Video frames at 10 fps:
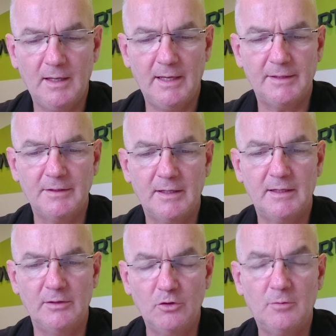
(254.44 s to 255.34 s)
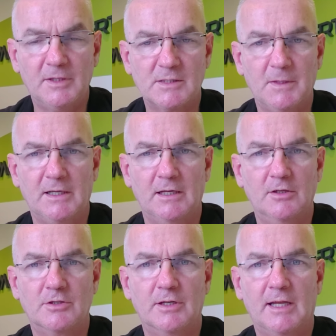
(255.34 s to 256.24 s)
And normally speaking,
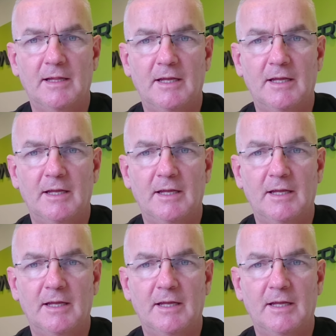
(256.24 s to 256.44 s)
you should get